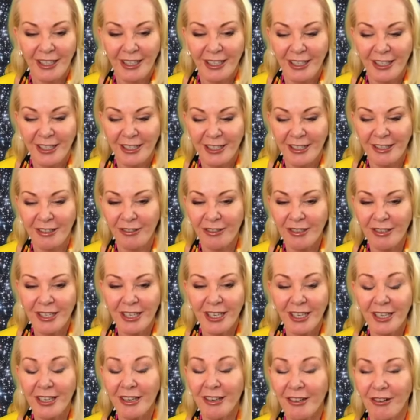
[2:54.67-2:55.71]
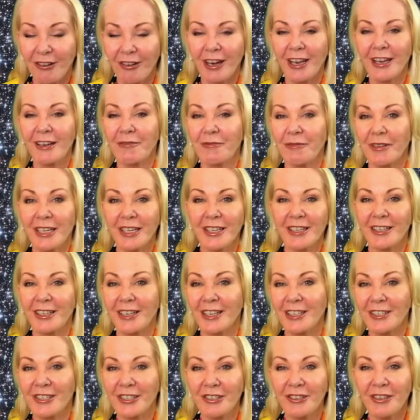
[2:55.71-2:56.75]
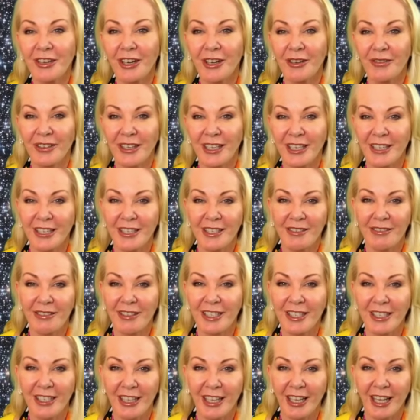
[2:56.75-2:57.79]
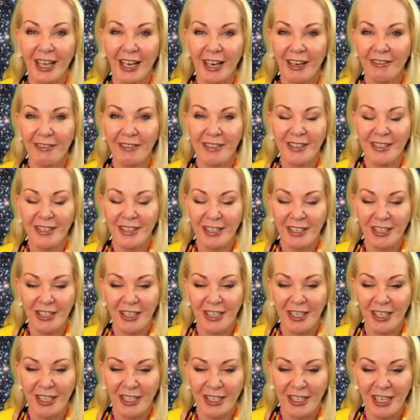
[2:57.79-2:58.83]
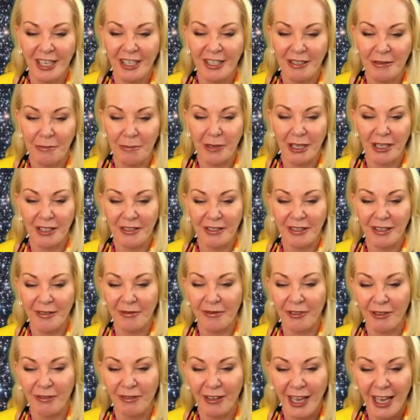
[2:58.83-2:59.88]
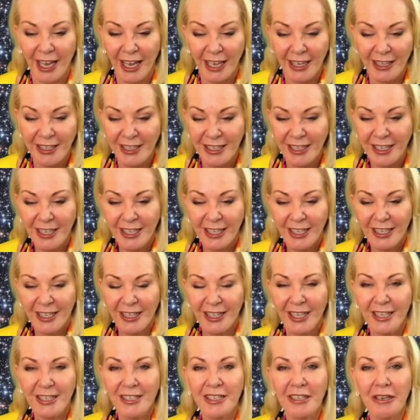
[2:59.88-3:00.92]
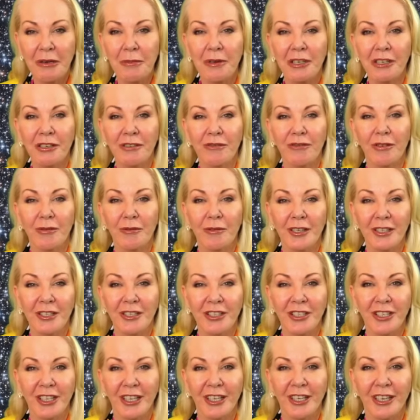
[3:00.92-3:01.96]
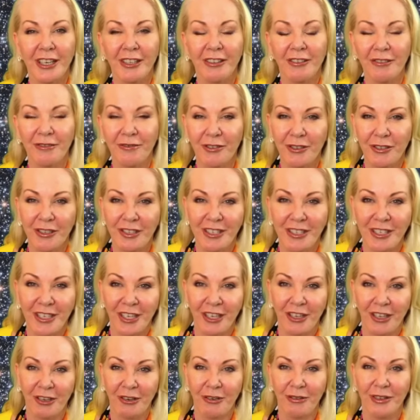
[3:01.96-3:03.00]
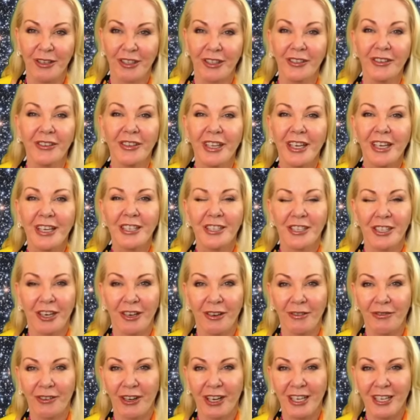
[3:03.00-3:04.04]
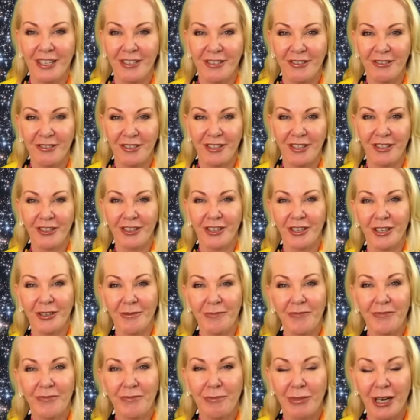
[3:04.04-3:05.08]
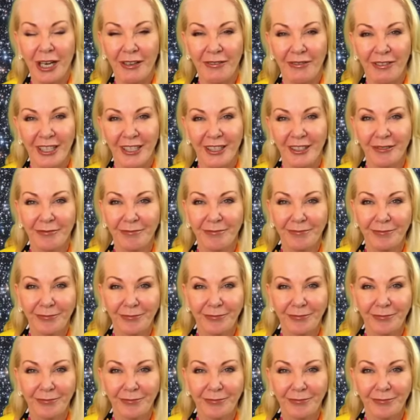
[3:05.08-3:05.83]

It looks like a great week. I do hope it is, particularly after such an intense month that we've had. Thanks so much for watching. I look forward to seeing you on jenniferangel.com. Bye for now.